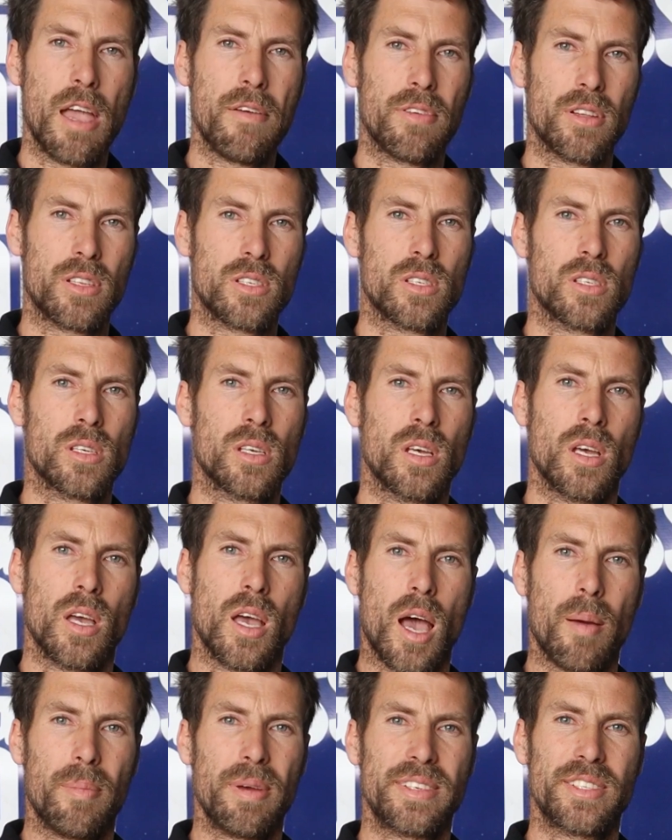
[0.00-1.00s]
If it's
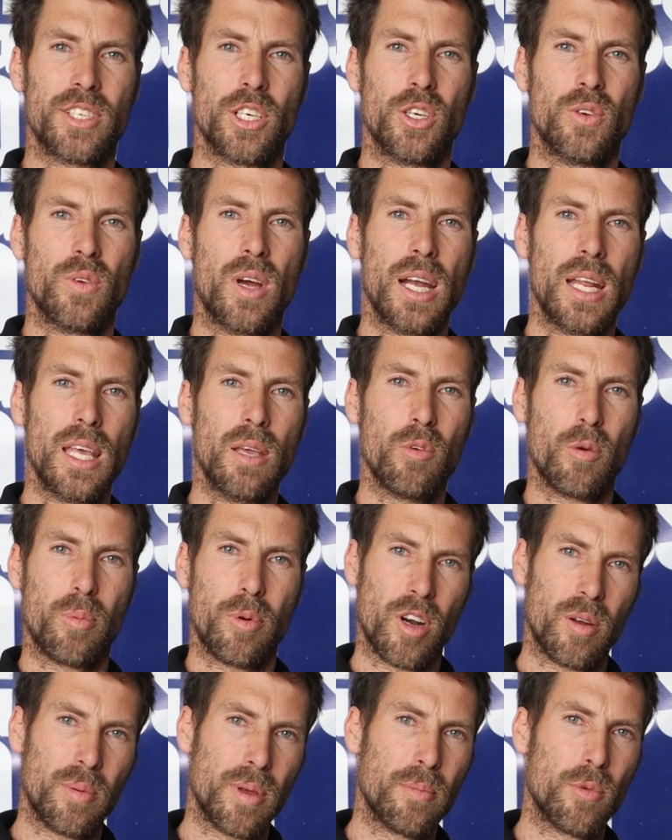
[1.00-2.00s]
a bit too runny, we'll
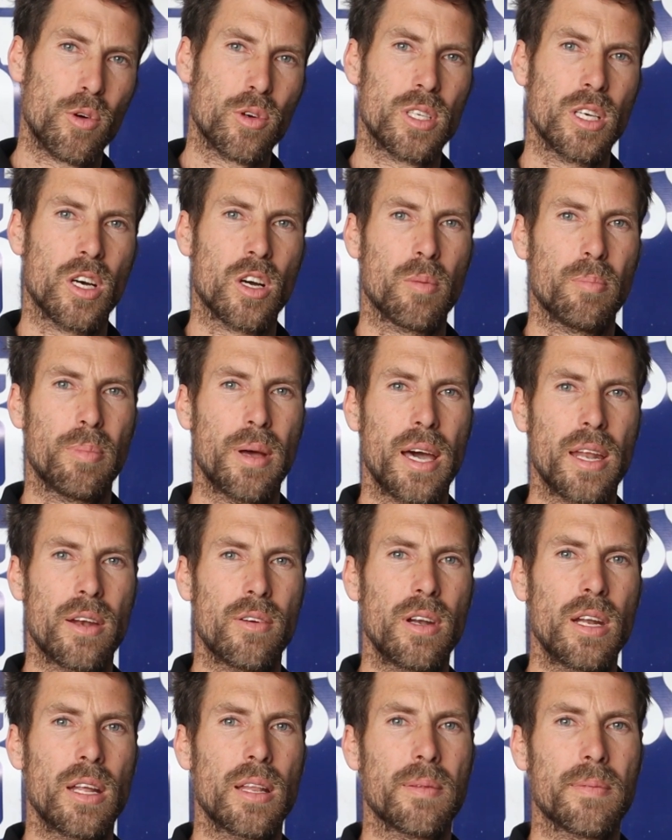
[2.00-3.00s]
put a bit more talcum
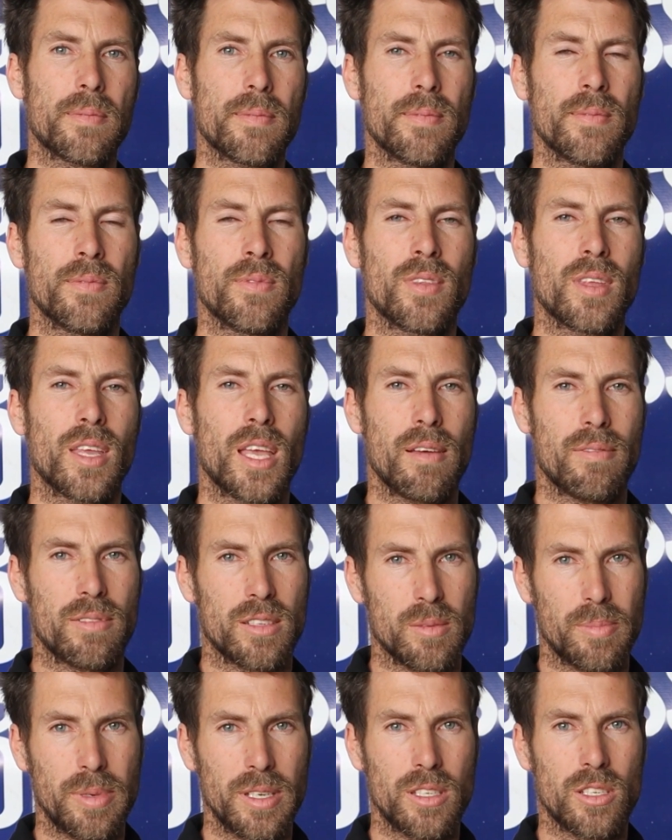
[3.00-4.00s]
powder in it. If
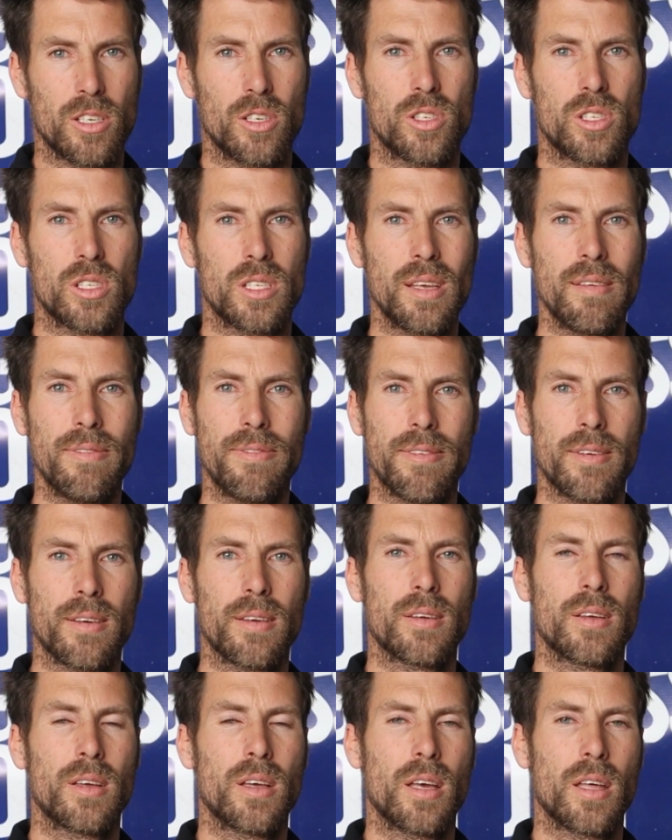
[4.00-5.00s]
it's a bit too stiff,
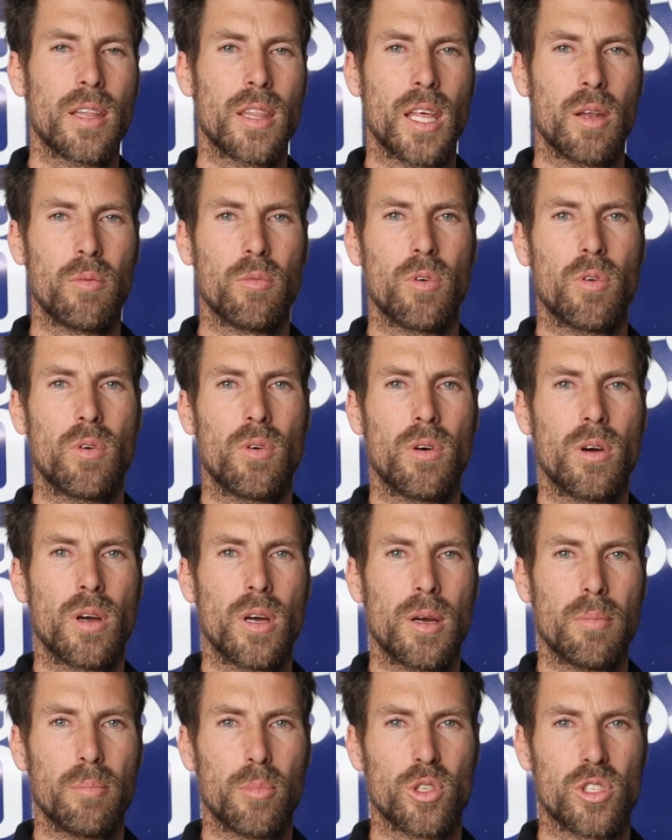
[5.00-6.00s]
then we'll
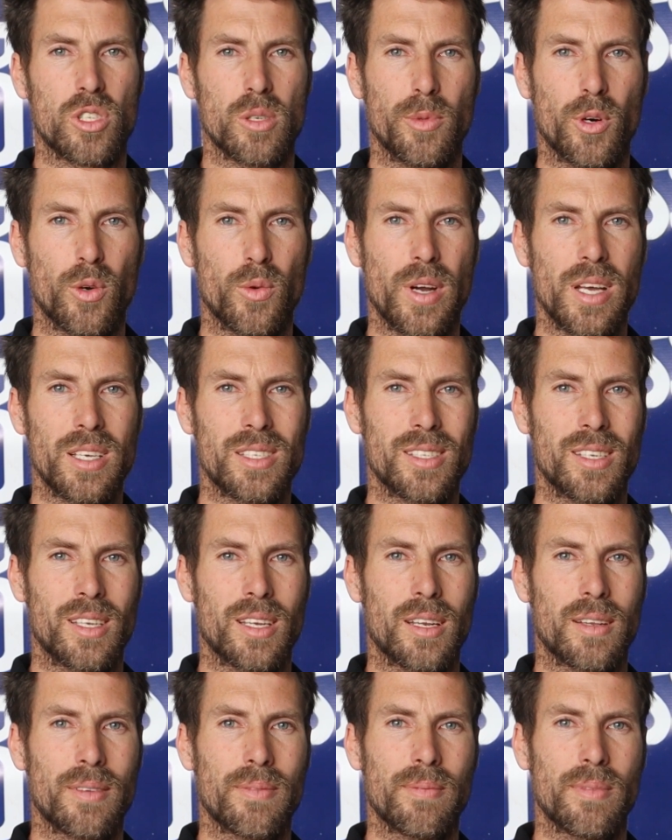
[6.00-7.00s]
put some more resin in
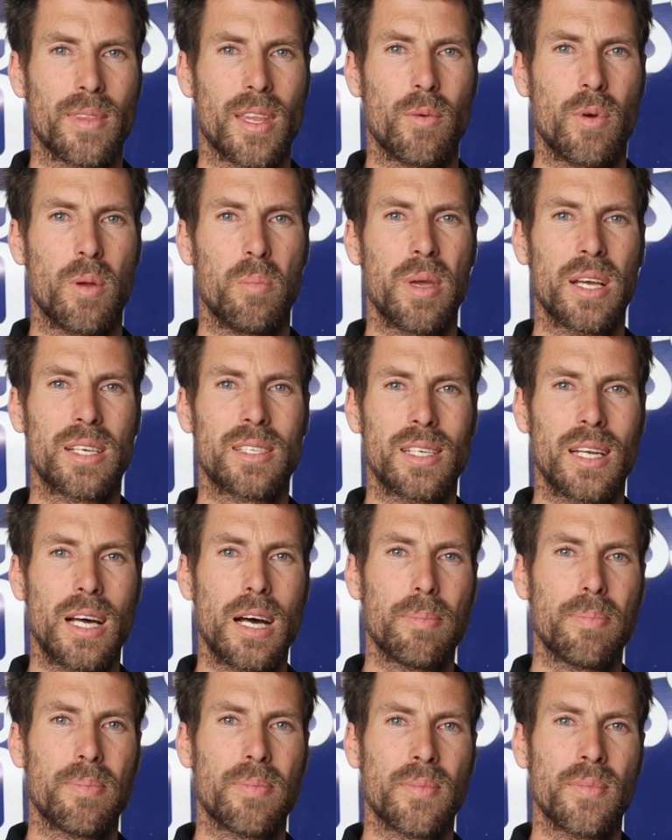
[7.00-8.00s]
it. And we mix it
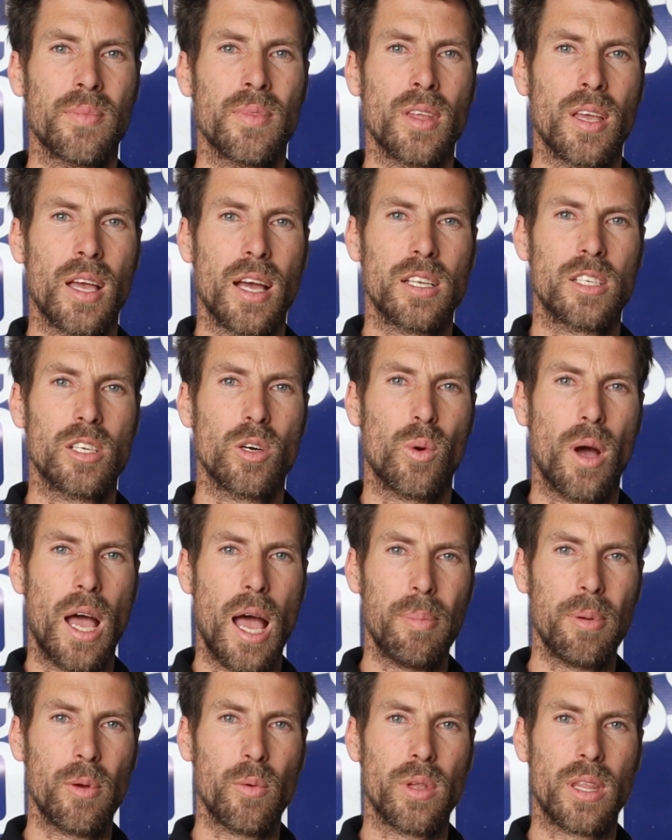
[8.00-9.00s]
up until we're
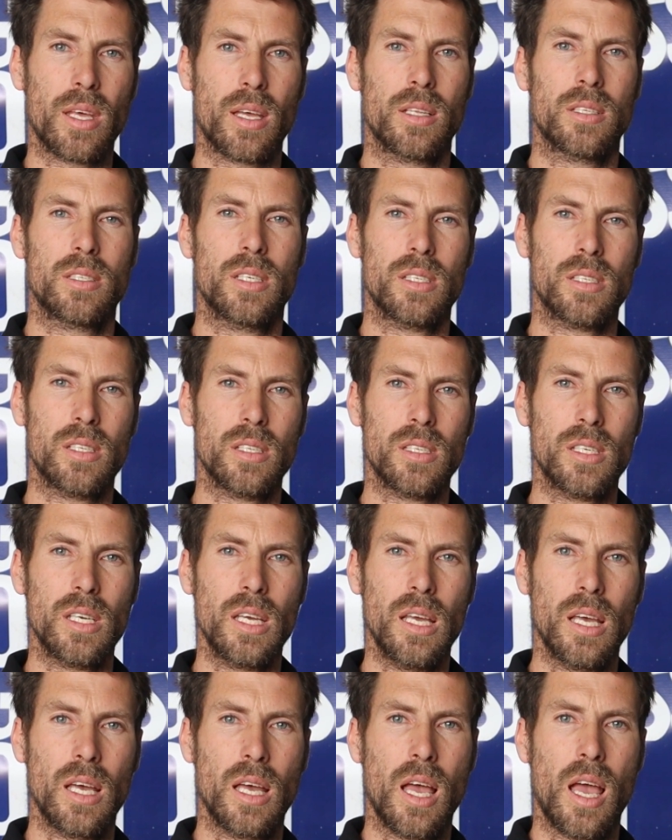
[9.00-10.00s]
happy with the
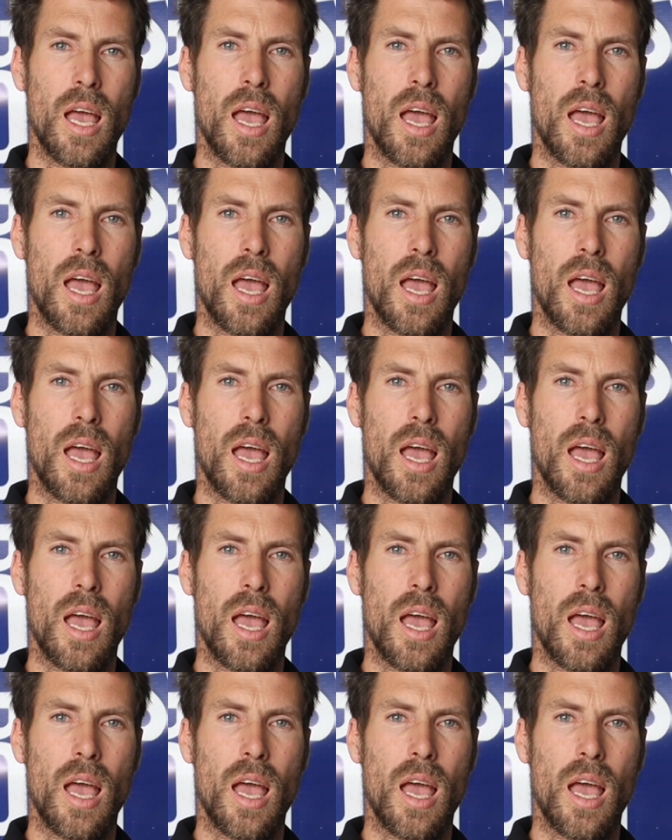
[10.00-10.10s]
consistency,